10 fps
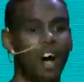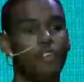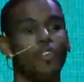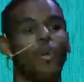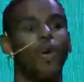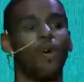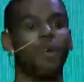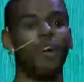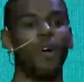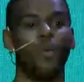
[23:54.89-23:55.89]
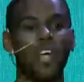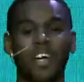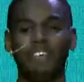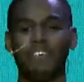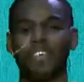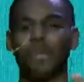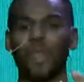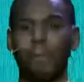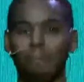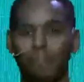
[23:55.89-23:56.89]
Overall, we are giving
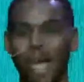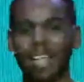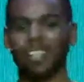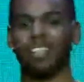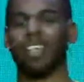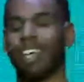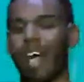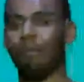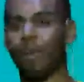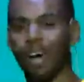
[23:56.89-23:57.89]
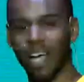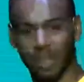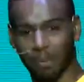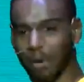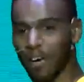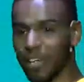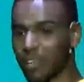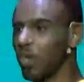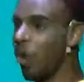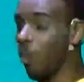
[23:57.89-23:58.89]
you the best camera
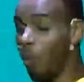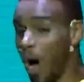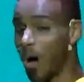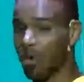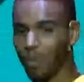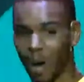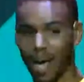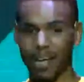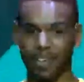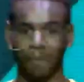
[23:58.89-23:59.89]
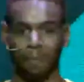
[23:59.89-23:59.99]
experience worldwide.